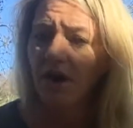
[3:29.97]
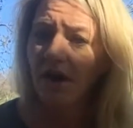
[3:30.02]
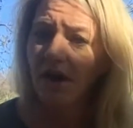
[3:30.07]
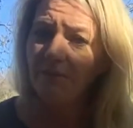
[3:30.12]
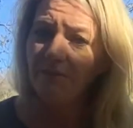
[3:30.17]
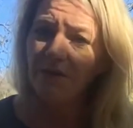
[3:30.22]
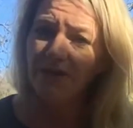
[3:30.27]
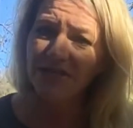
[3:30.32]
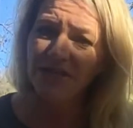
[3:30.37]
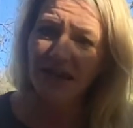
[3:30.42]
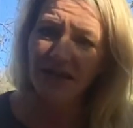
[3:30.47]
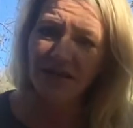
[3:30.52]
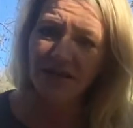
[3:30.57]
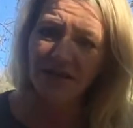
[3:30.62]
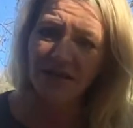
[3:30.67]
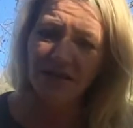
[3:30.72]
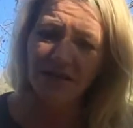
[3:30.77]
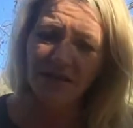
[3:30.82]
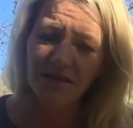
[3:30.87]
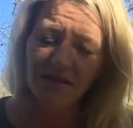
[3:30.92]
I'm
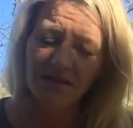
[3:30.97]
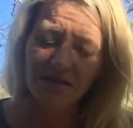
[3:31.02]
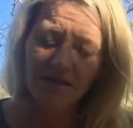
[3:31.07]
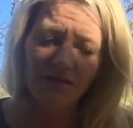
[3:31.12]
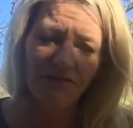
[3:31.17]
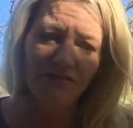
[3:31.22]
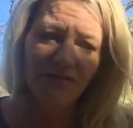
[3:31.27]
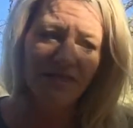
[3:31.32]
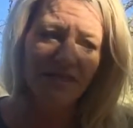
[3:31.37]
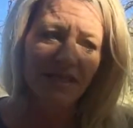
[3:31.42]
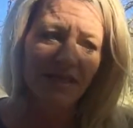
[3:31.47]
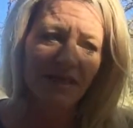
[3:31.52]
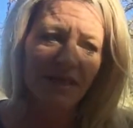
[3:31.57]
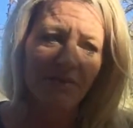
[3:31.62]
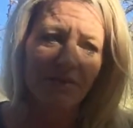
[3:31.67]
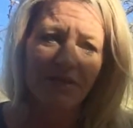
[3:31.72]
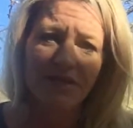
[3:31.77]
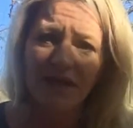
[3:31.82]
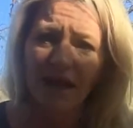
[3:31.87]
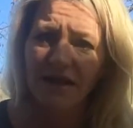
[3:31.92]
protected, so physically
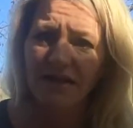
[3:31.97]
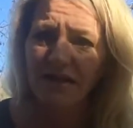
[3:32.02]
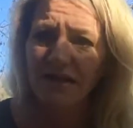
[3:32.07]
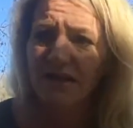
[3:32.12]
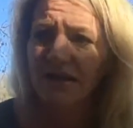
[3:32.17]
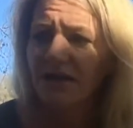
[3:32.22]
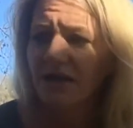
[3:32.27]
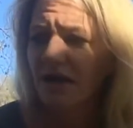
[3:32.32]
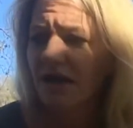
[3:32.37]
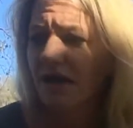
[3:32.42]
protected.